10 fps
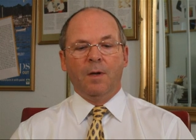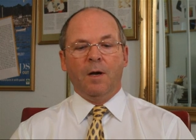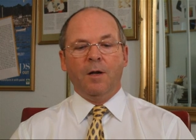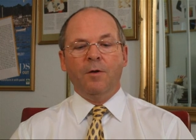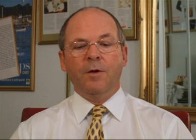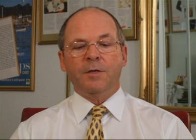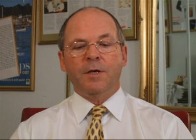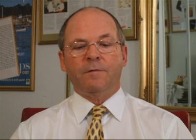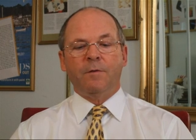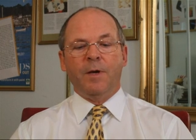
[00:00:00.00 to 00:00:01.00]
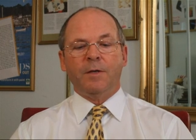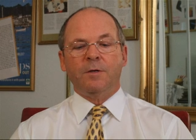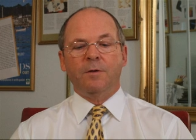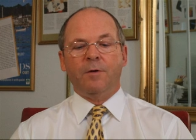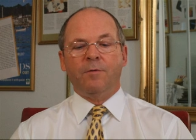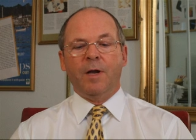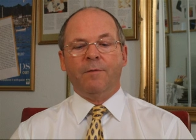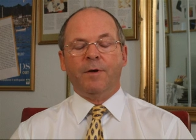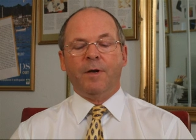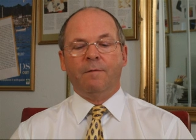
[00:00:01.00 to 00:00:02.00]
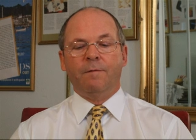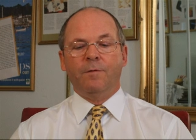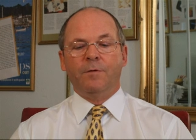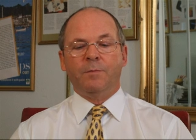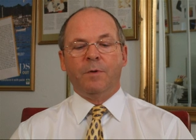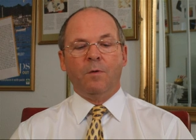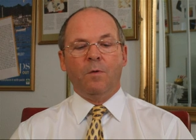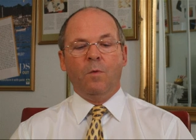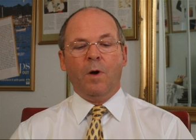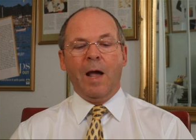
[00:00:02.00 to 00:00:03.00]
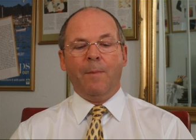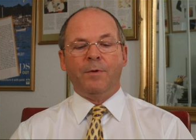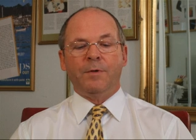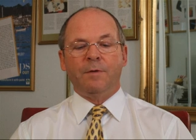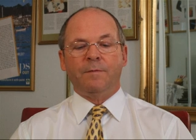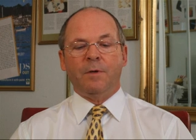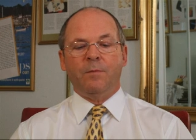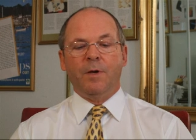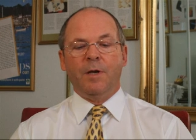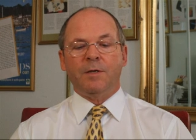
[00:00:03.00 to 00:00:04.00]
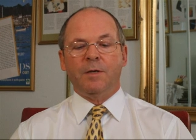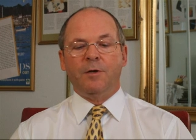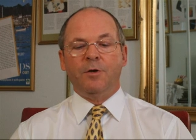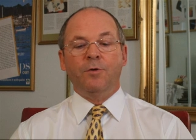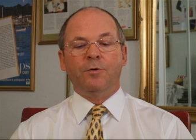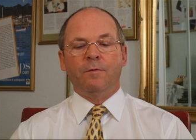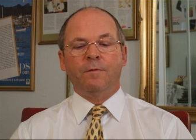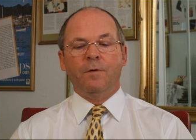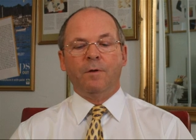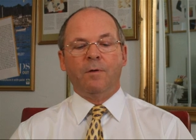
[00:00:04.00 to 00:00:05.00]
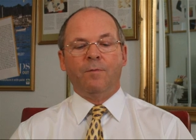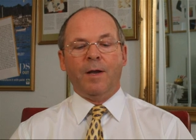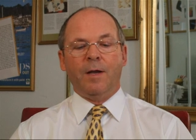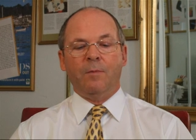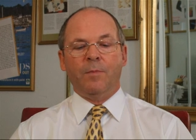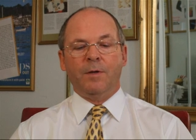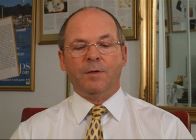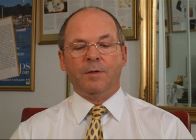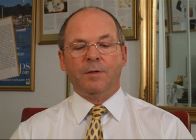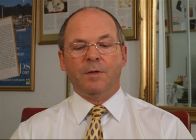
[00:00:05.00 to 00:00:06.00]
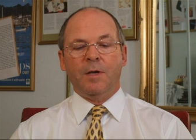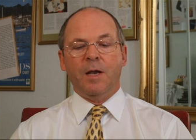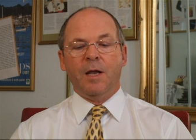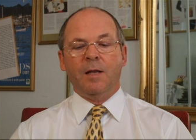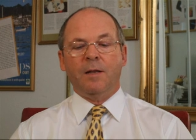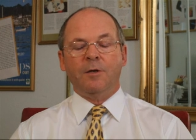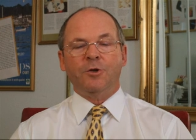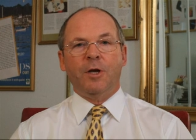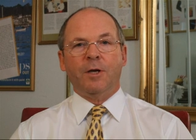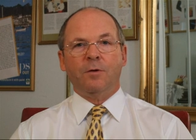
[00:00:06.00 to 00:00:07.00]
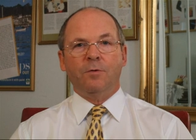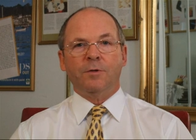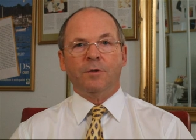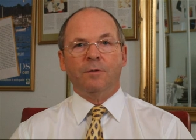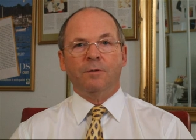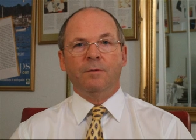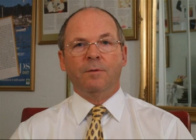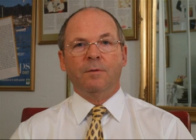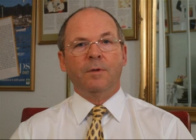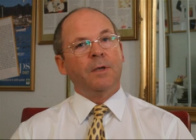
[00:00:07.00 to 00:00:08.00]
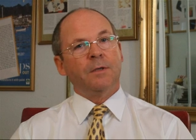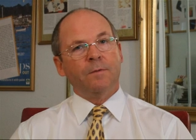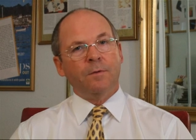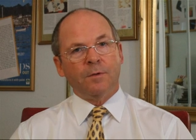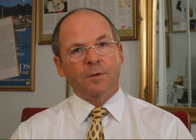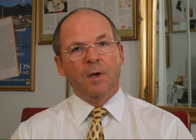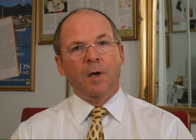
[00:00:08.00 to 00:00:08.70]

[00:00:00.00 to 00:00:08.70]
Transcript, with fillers: I know you test for about 200 everyday foods, but what happens if someone eats an unusual food on a regular basis? Can they get that checked also? Yes, of course.